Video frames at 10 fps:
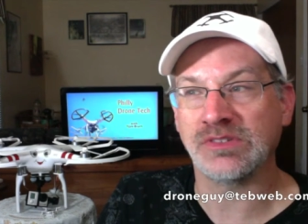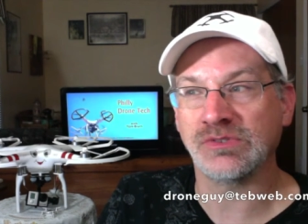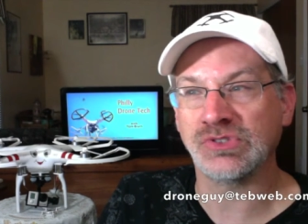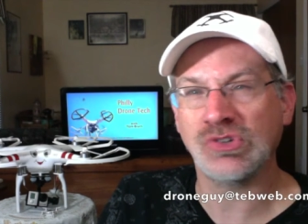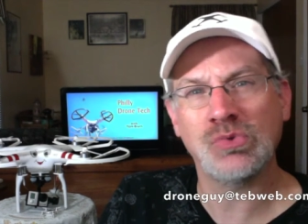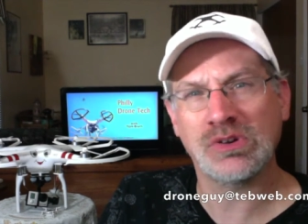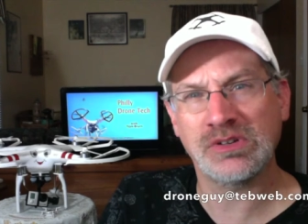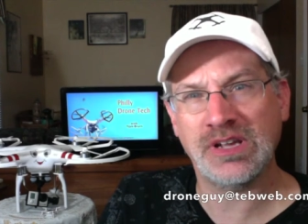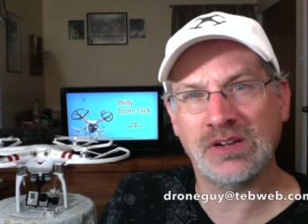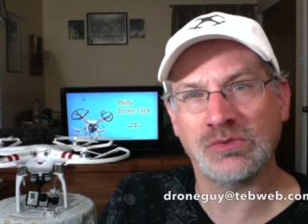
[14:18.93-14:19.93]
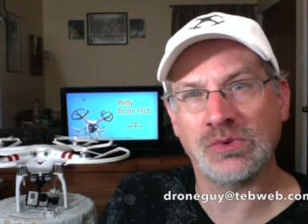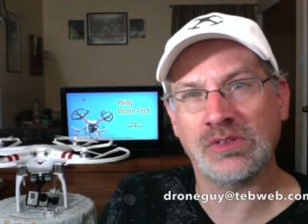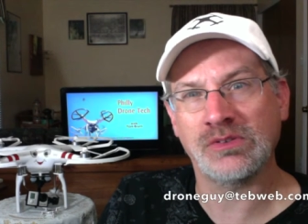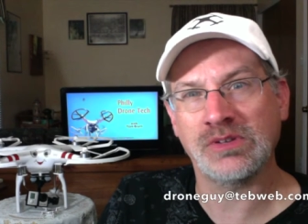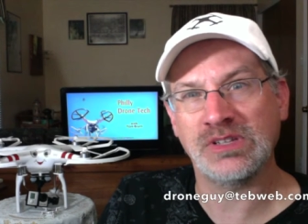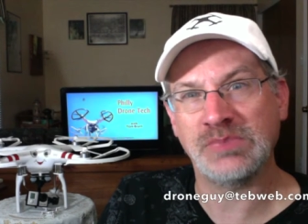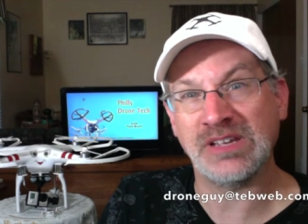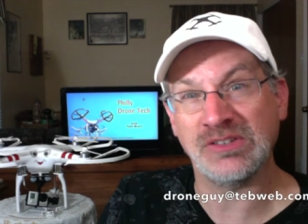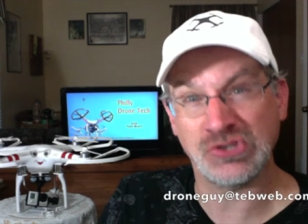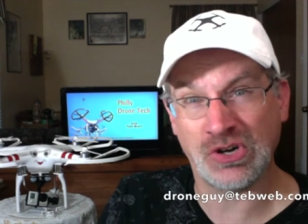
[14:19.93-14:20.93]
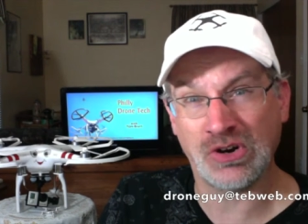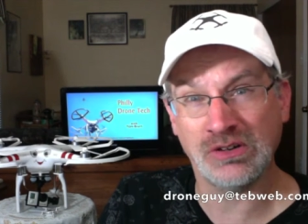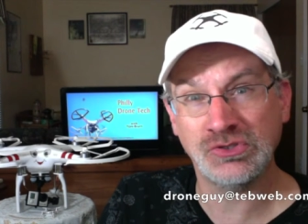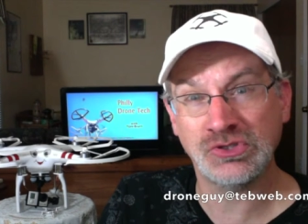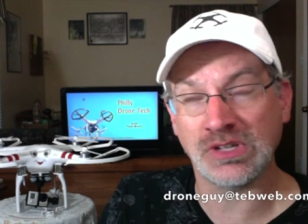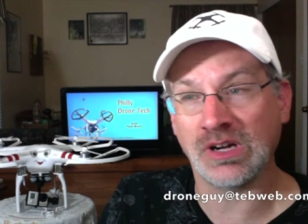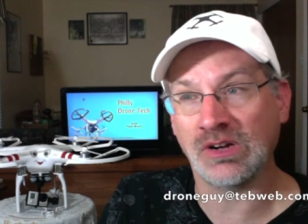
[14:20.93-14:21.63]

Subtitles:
There's no word yet on whether he's being charged,